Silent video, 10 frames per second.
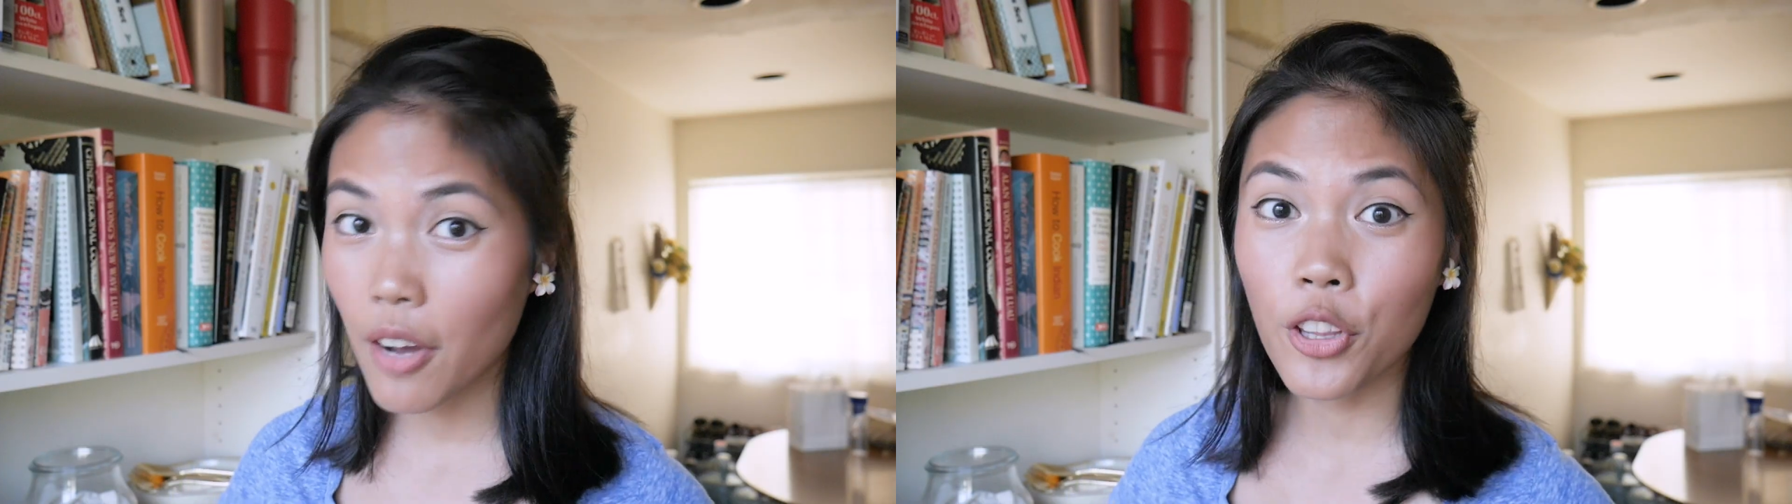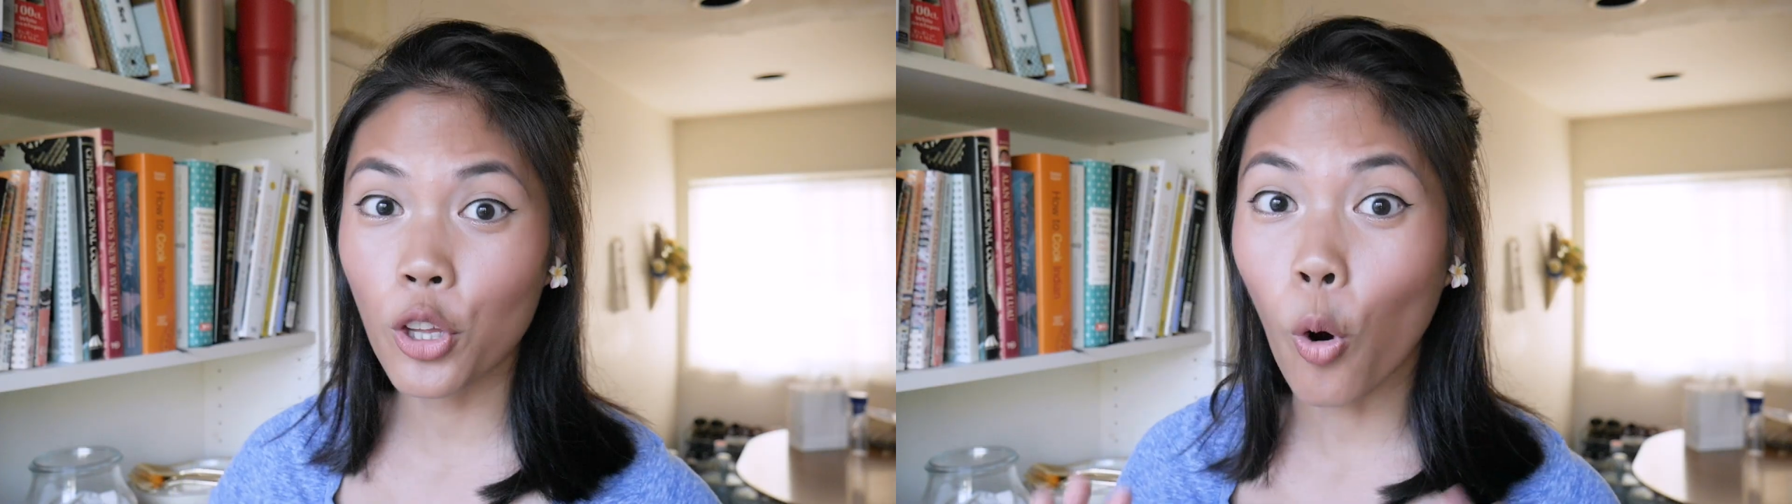
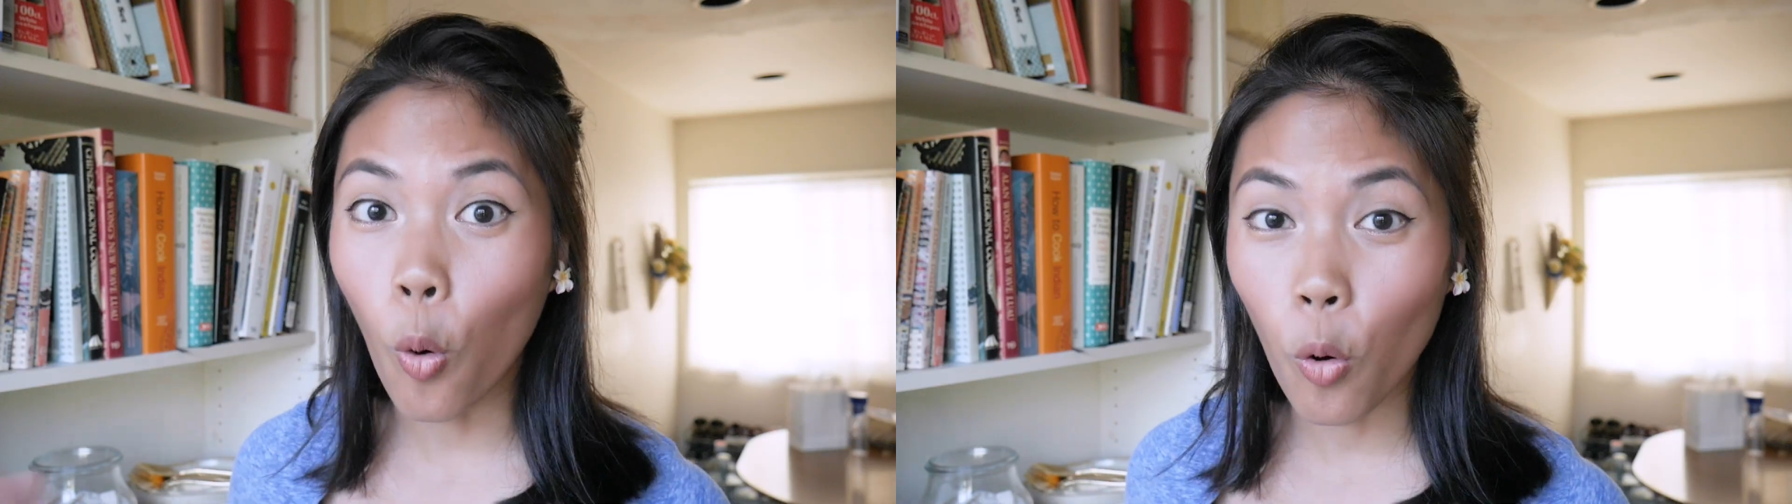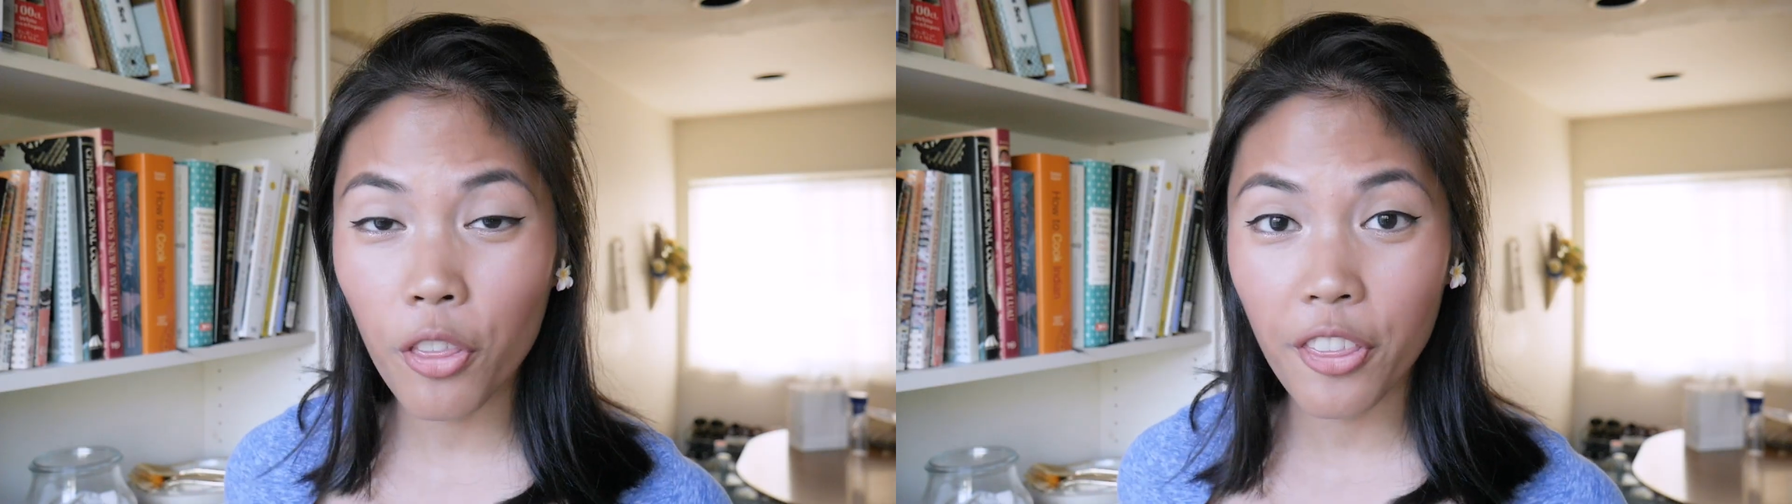cover the
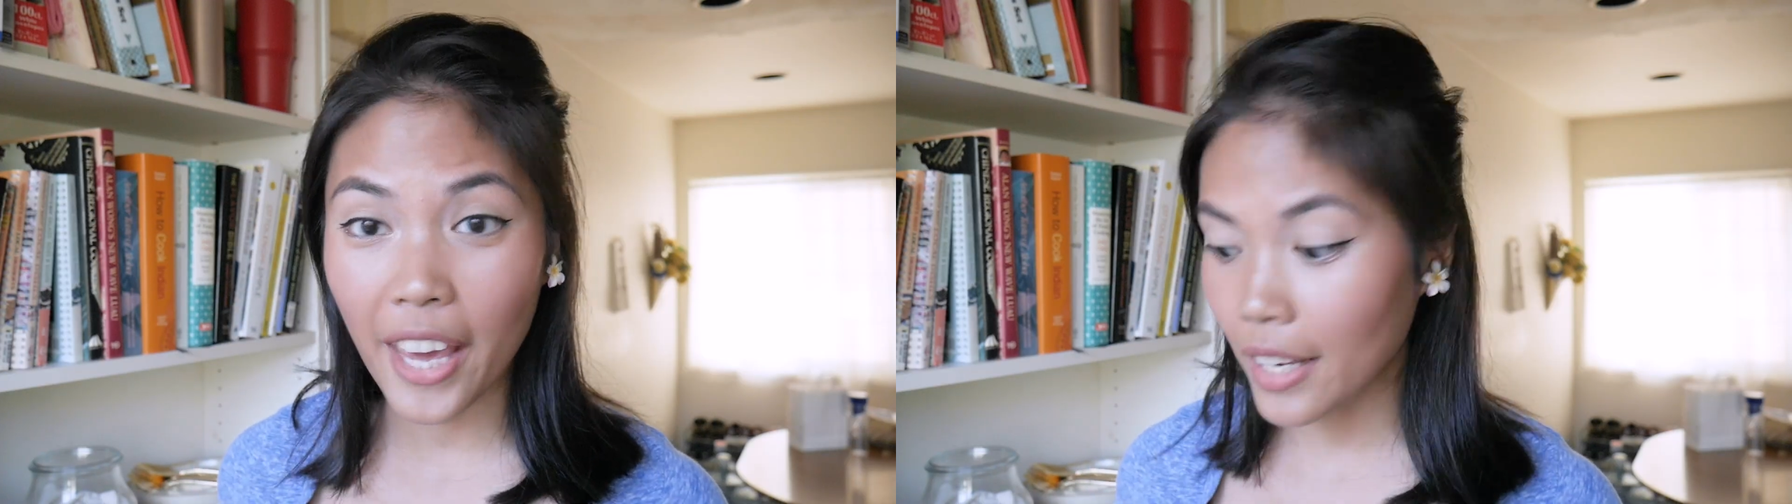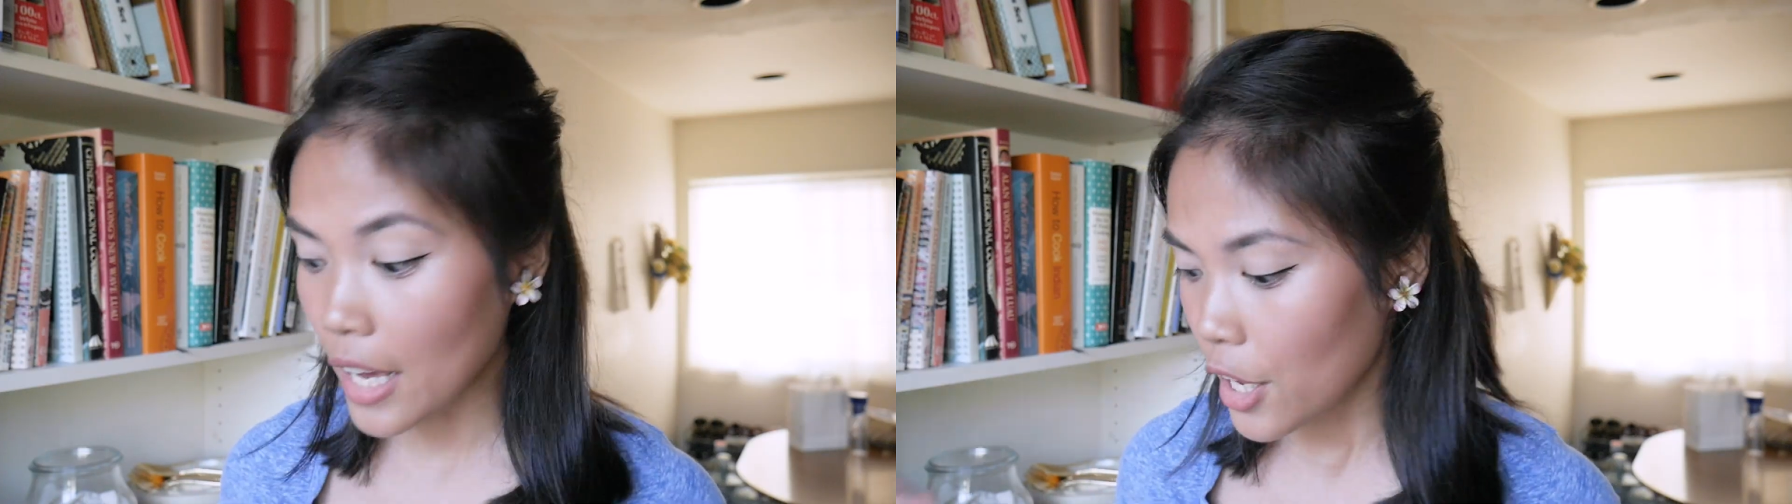whole thing.